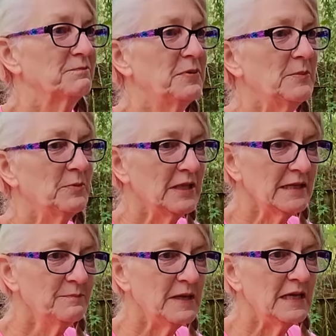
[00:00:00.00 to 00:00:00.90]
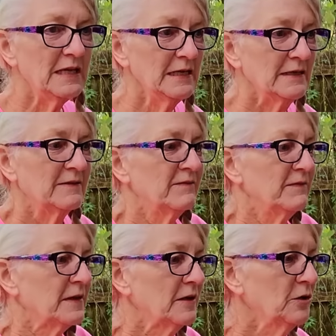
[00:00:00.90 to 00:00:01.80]
people like me
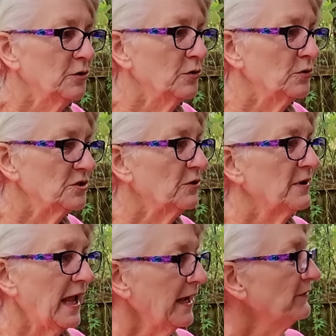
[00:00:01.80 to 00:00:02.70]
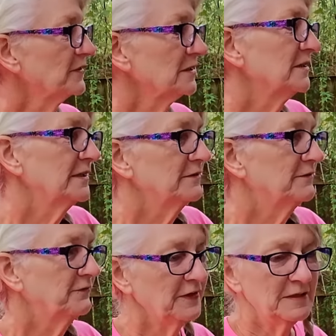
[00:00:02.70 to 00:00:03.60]
who don't have to live
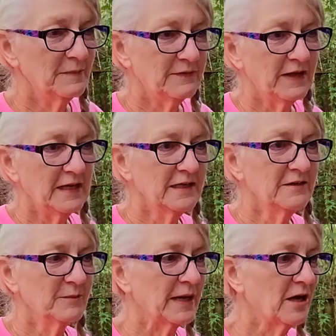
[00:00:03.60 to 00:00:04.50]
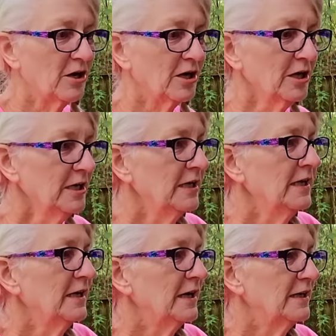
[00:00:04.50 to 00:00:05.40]
in my van or my car,
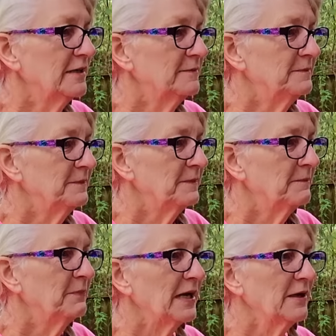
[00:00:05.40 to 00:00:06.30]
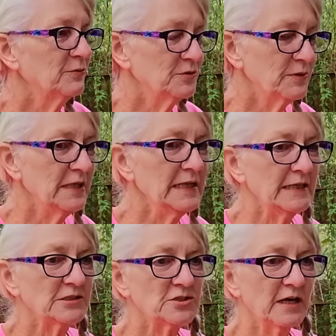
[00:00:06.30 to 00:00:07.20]
but I would really
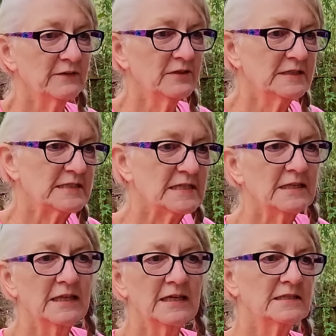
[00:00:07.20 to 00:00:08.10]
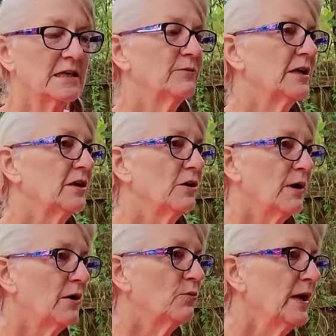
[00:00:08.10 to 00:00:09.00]
like to travel and see things. I want to go
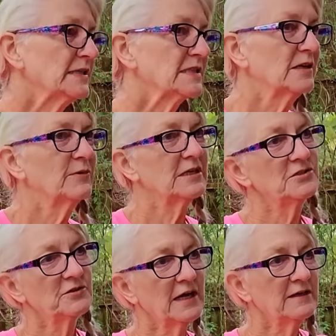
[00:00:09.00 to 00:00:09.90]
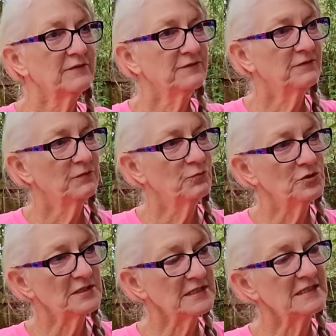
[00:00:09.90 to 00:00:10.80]
out west. I want to drive
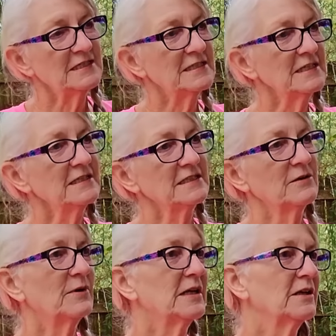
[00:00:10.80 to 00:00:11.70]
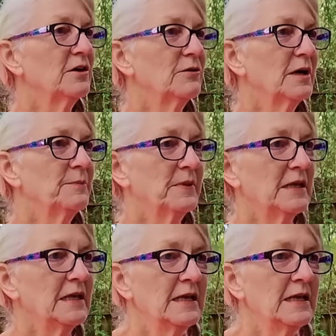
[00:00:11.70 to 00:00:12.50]
Route 66. I want to go up the